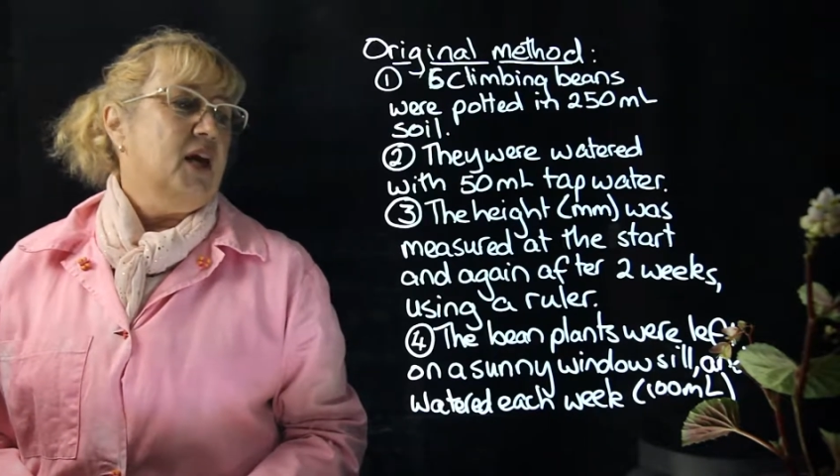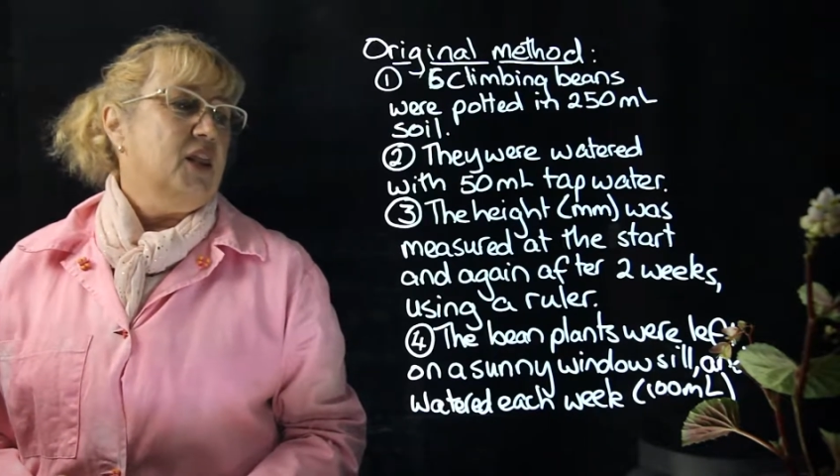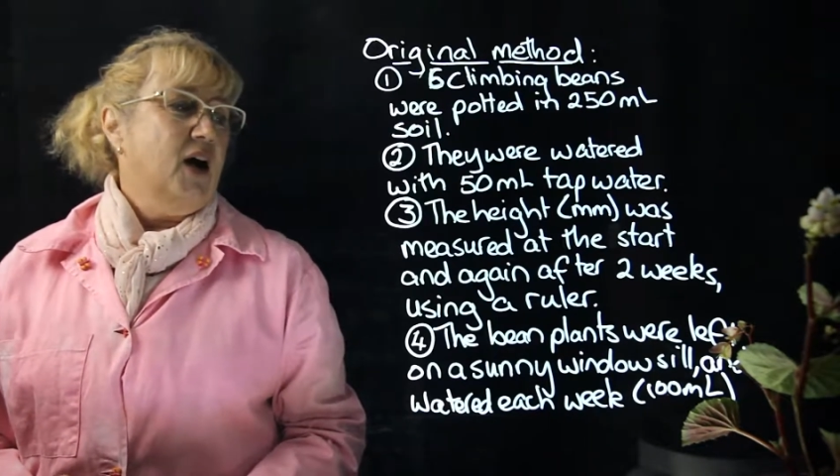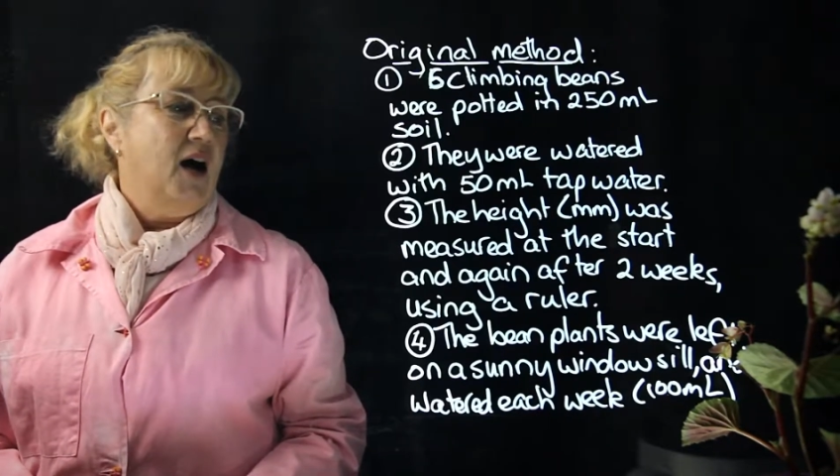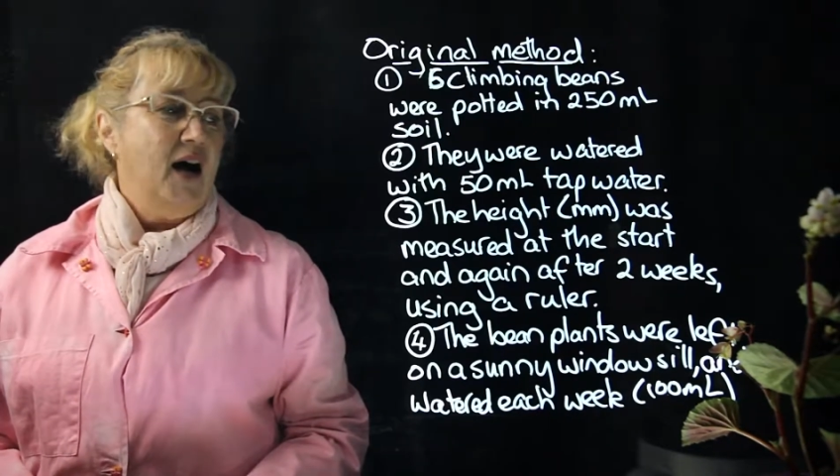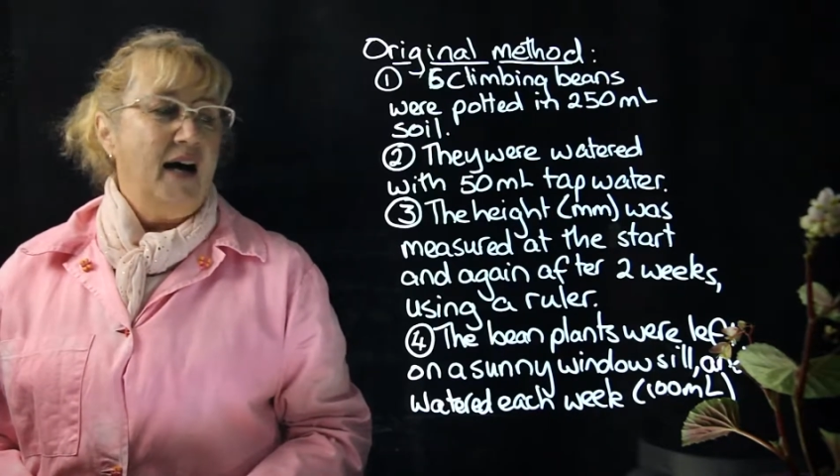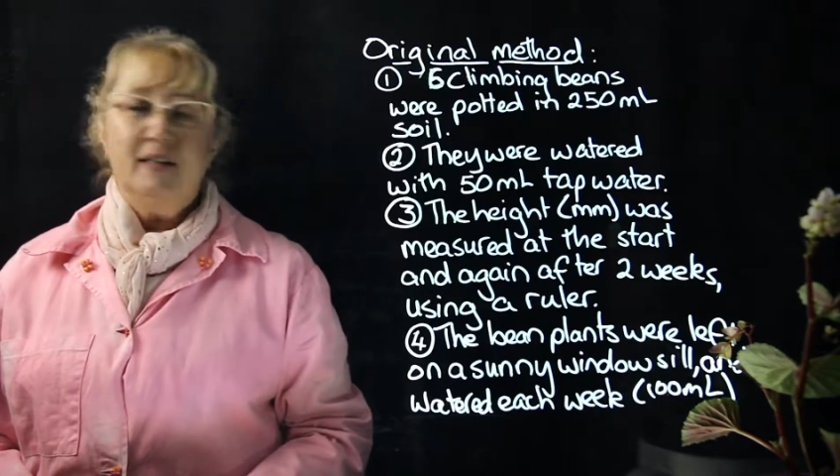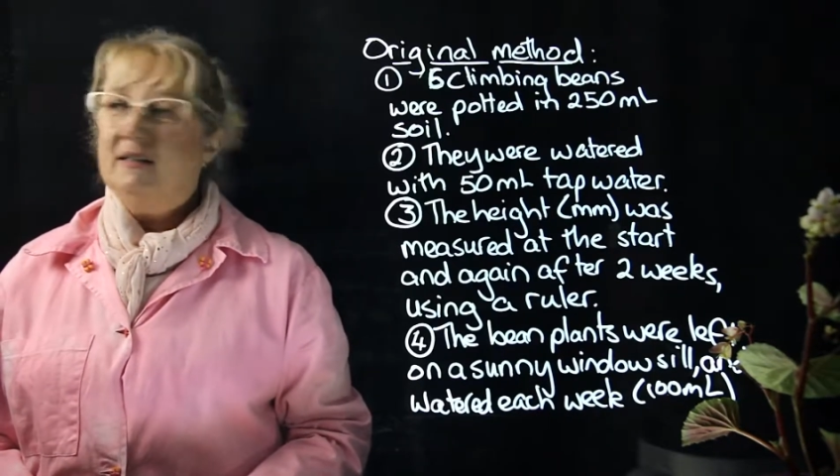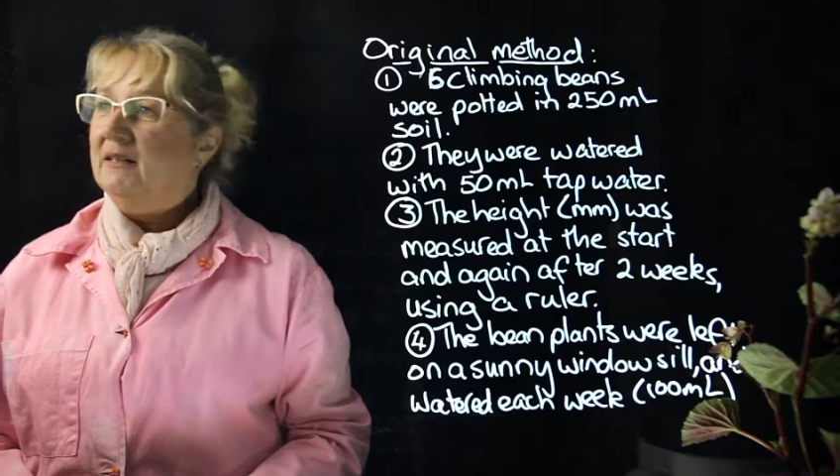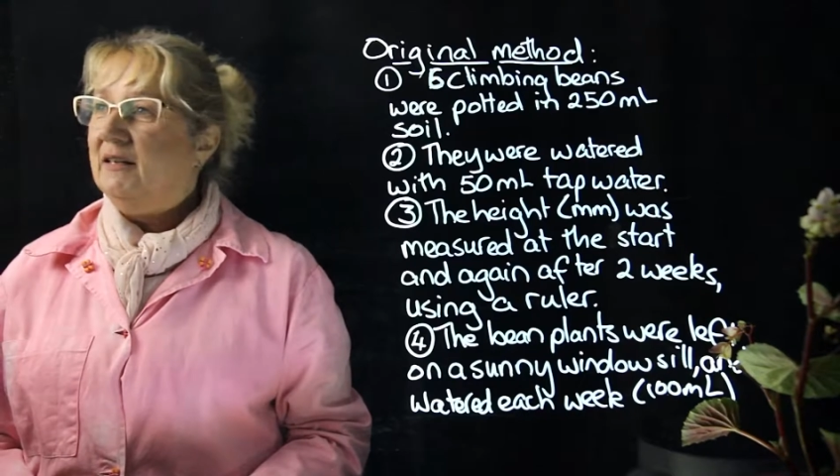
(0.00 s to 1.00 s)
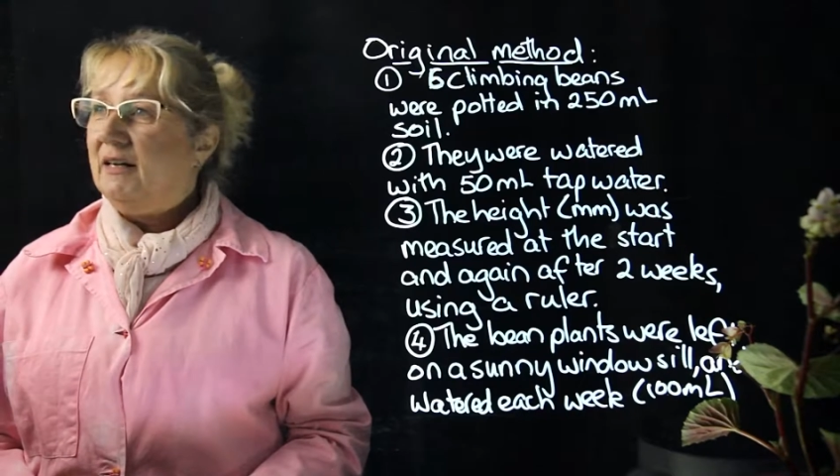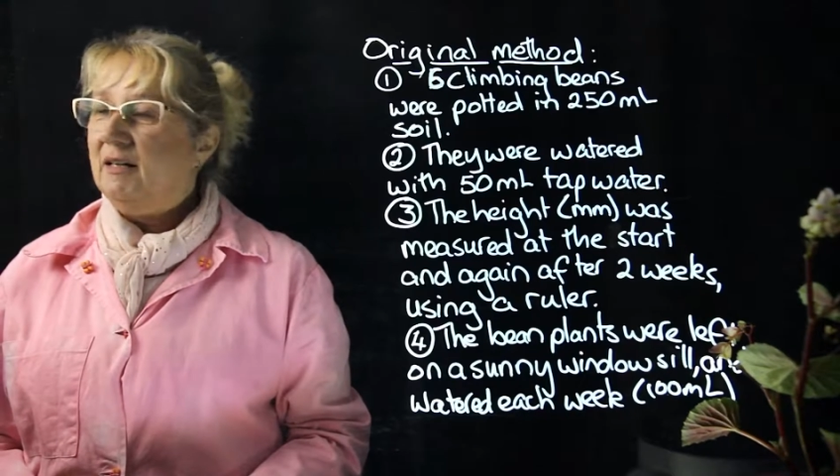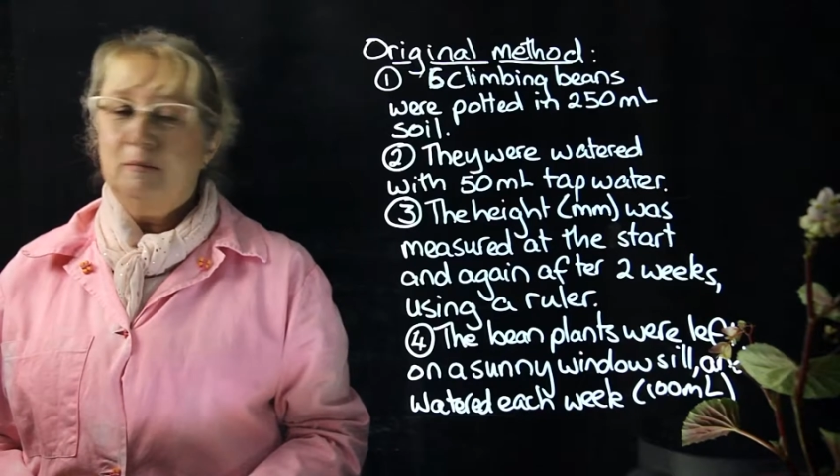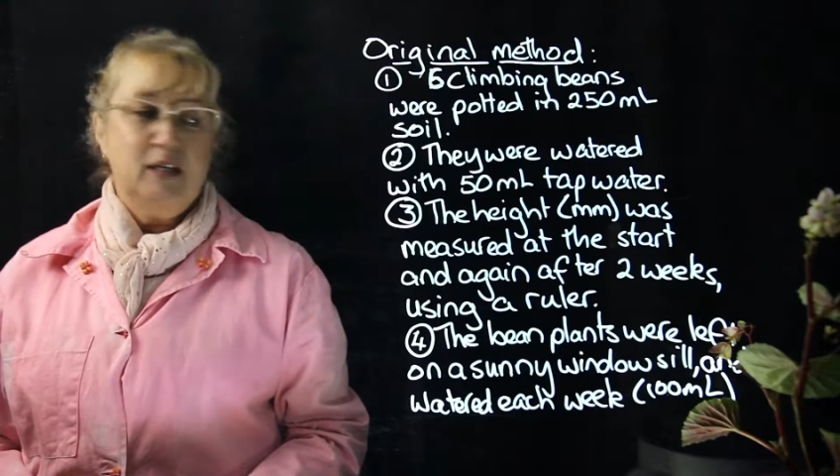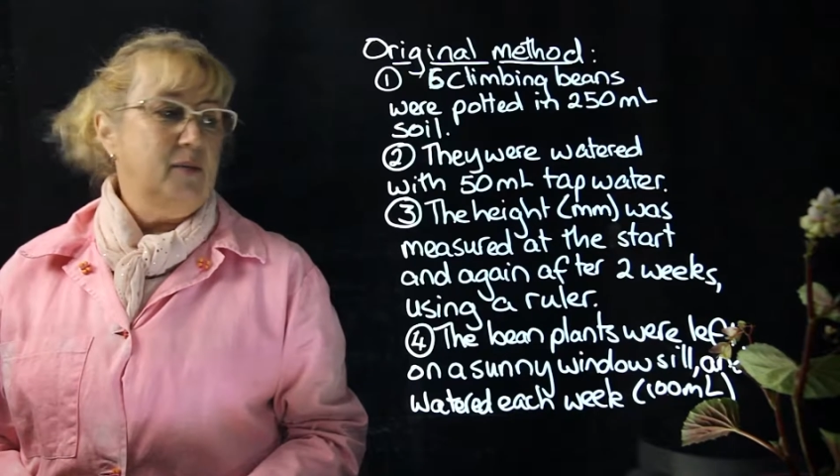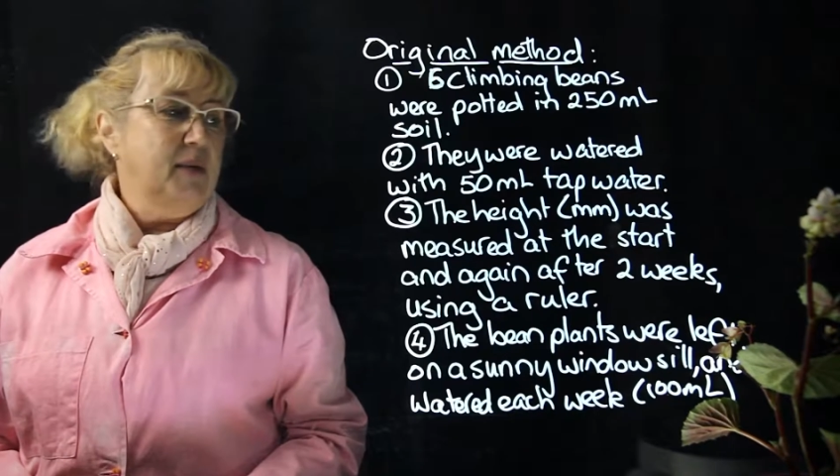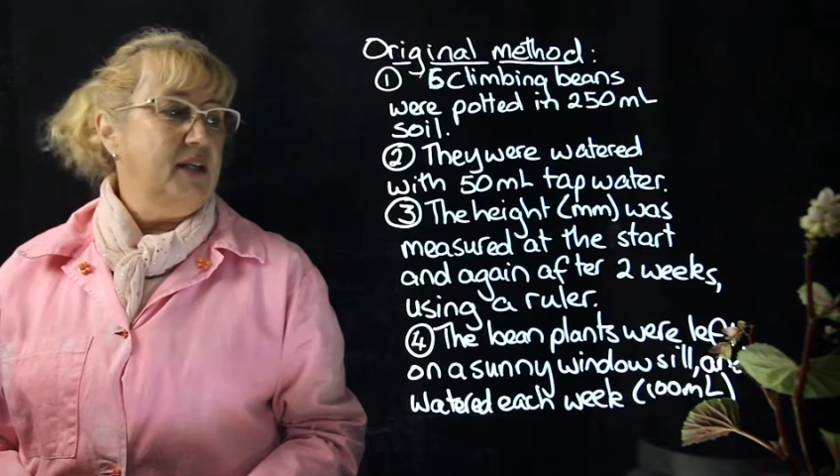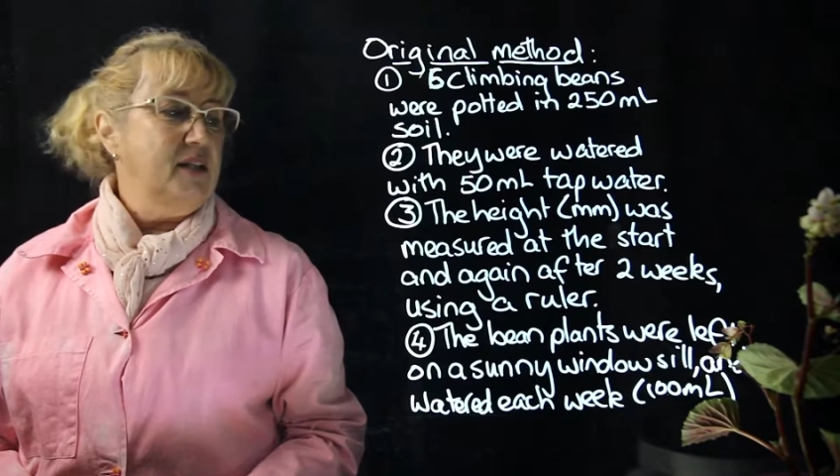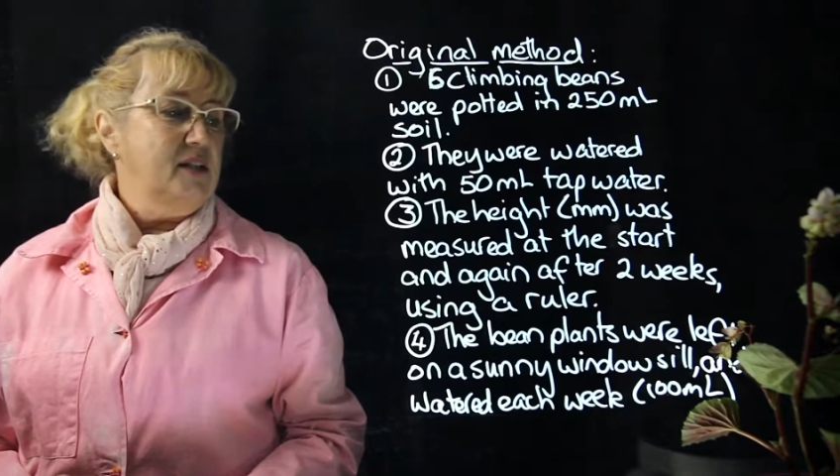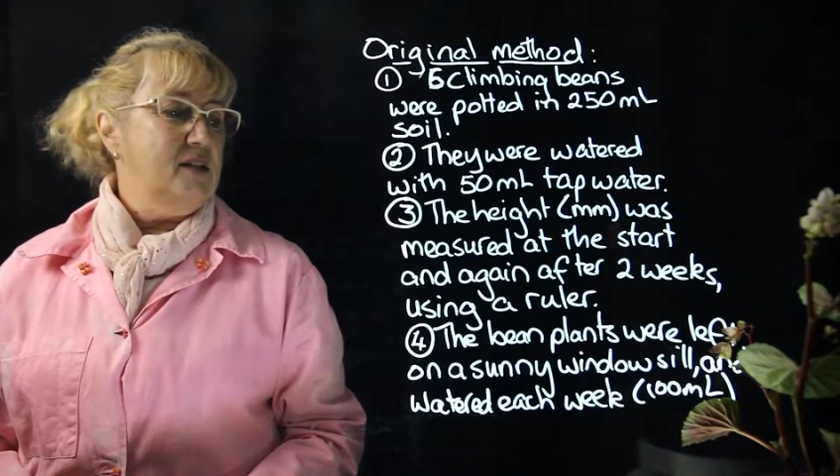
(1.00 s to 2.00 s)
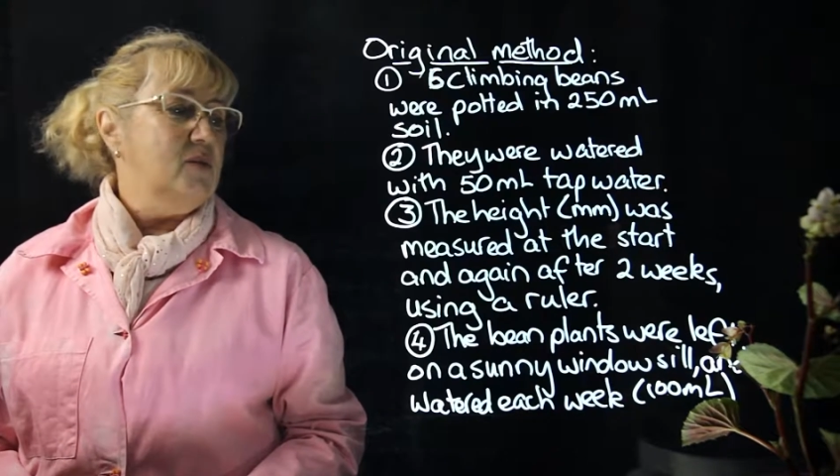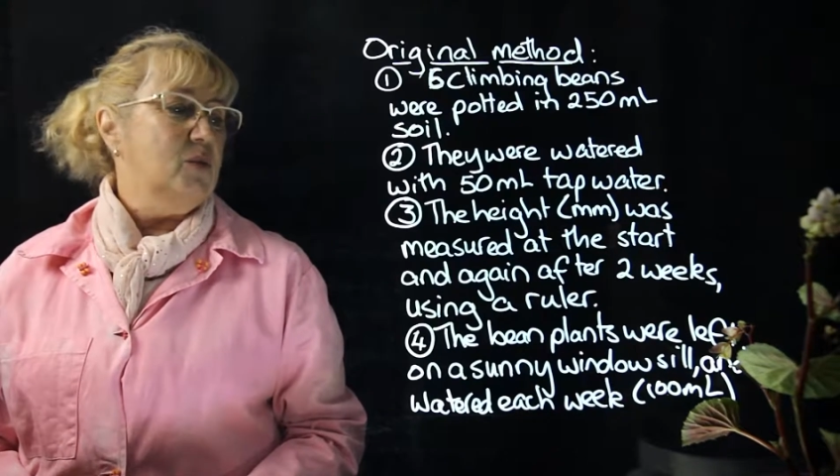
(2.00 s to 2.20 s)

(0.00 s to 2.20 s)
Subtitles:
The height in millimeters